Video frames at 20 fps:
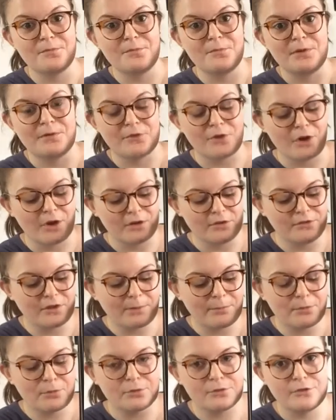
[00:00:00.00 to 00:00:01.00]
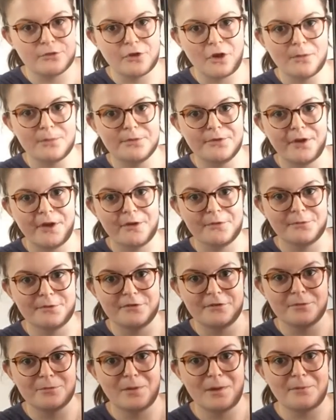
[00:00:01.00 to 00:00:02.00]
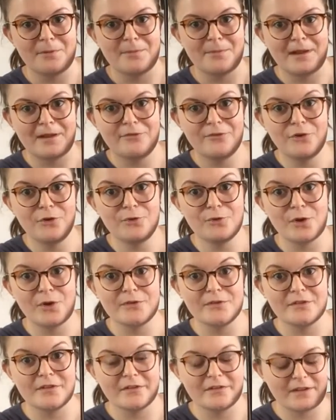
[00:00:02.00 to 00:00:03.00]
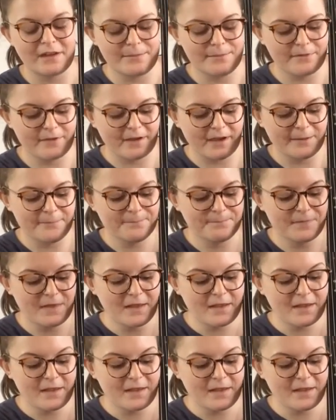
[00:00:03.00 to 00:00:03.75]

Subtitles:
we've got a double stop note, which is when we play 2 notes at the same time,